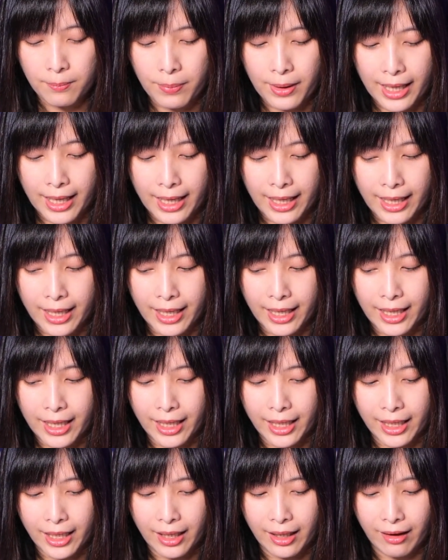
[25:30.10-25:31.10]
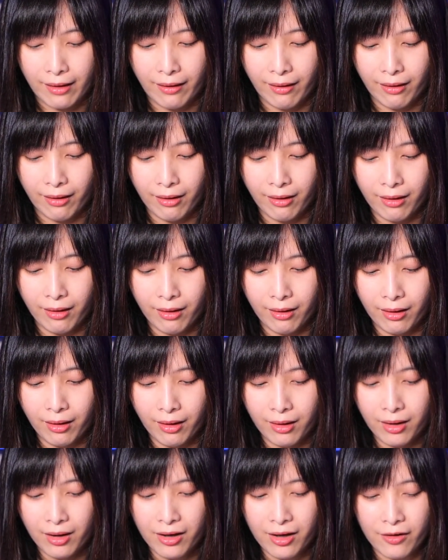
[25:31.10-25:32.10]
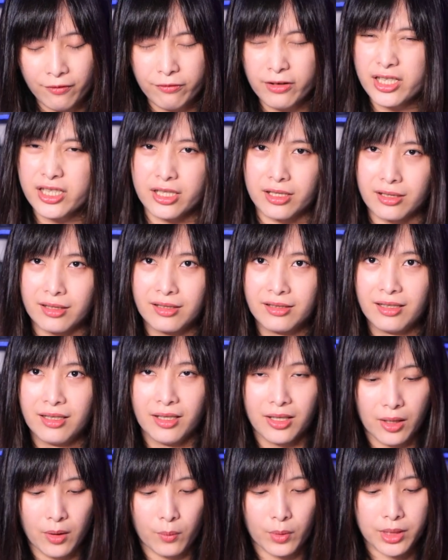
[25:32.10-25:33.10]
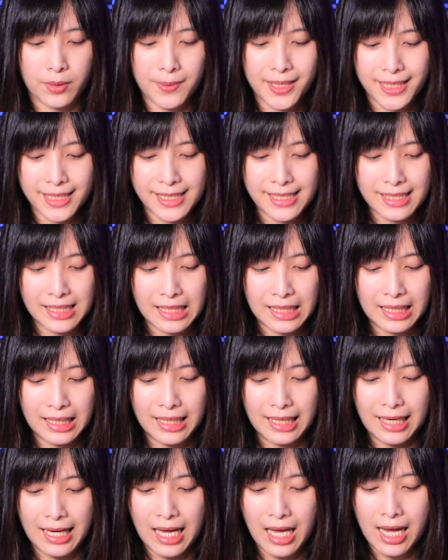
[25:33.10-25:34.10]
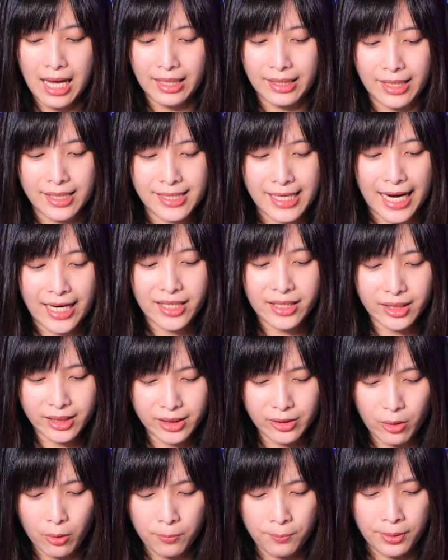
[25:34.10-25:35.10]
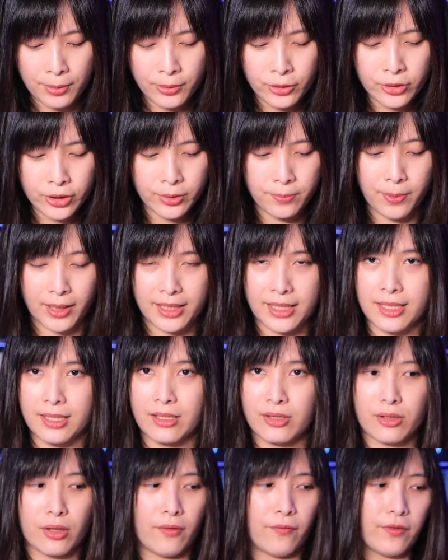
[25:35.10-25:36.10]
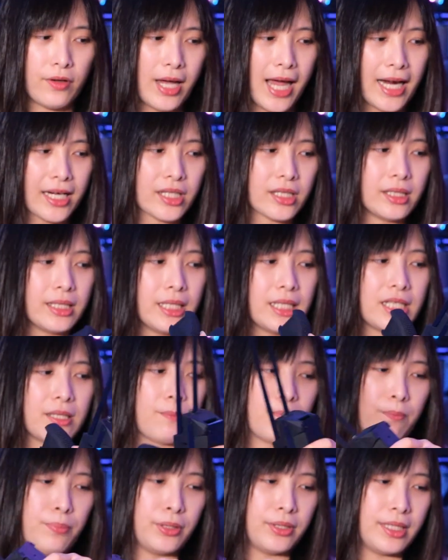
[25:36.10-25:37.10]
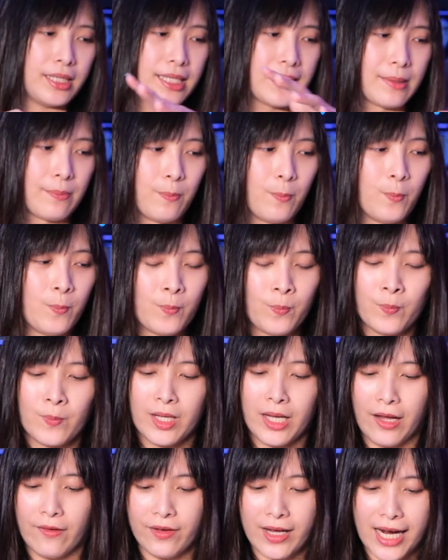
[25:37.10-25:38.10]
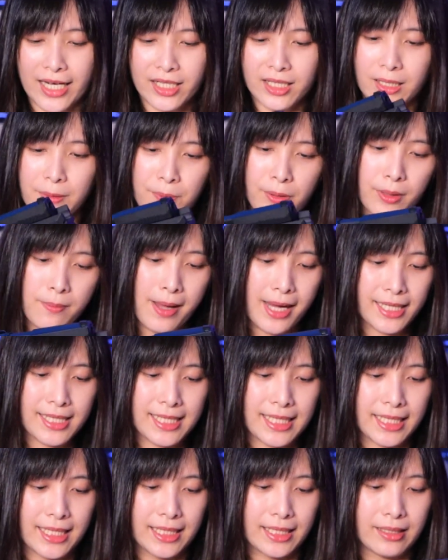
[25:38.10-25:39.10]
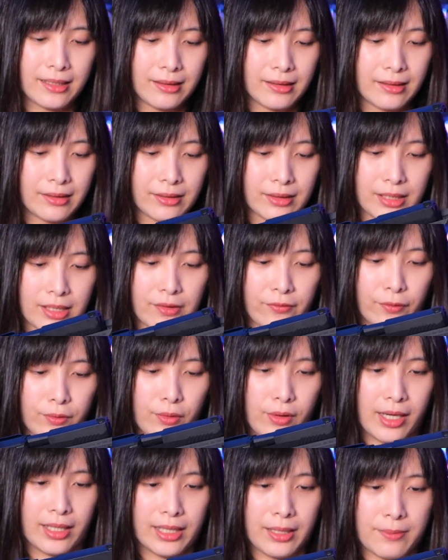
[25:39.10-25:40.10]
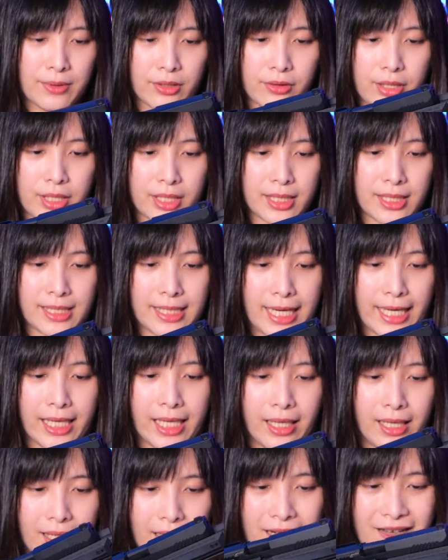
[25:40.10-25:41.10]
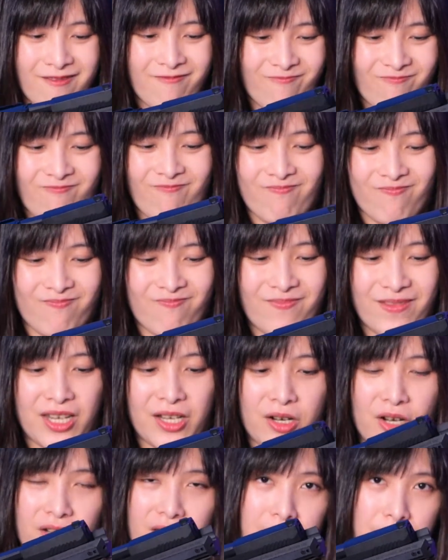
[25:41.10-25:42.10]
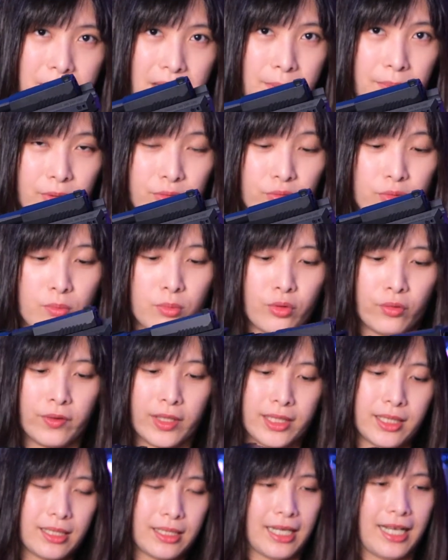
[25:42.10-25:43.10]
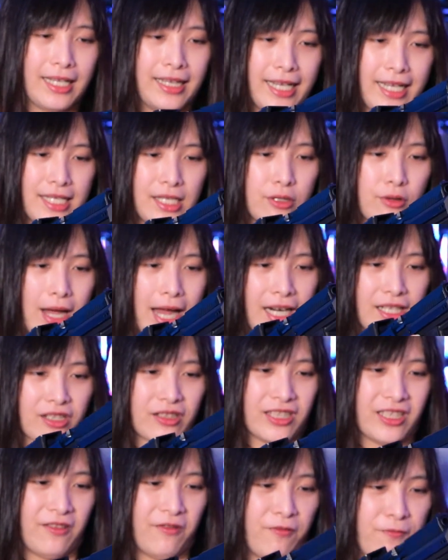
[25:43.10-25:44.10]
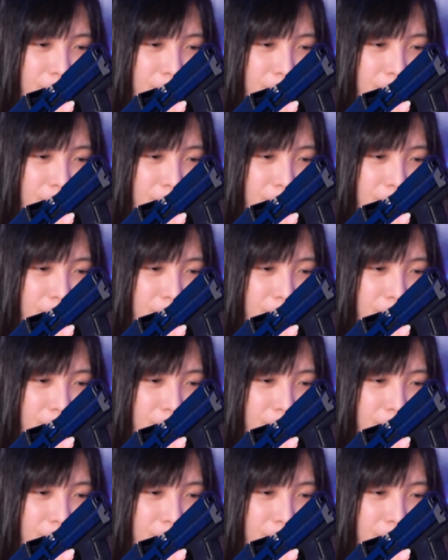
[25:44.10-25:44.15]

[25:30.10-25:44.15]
by friction, which means there's actually no push button. So if you actually put a magazine in, just for demonstration's sake, you're not going to be able to remove it unless you actually